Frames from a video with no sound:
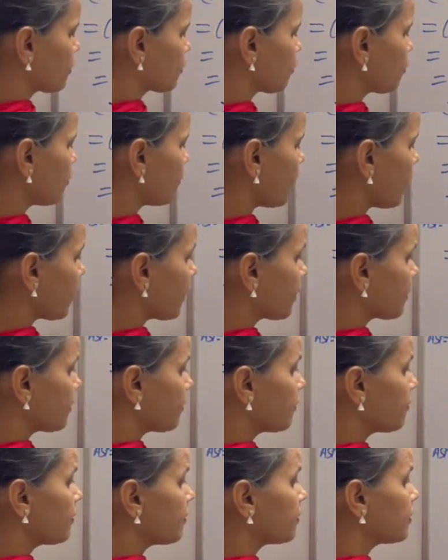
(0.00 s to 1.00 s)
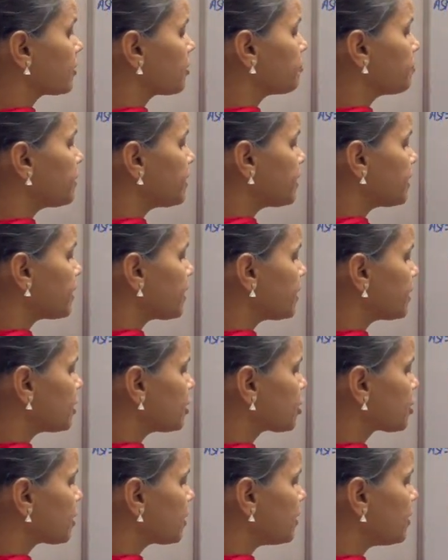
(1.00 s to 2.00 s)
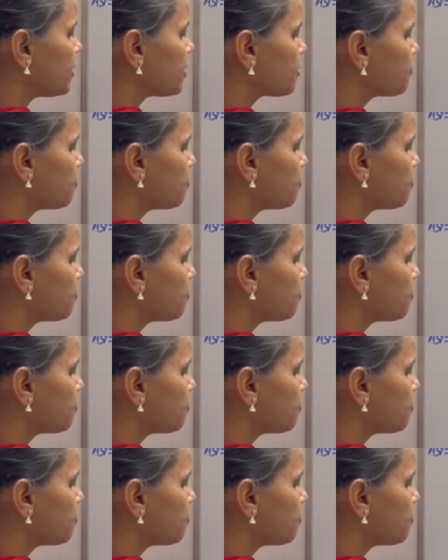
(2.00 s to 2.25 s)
So repeated addition is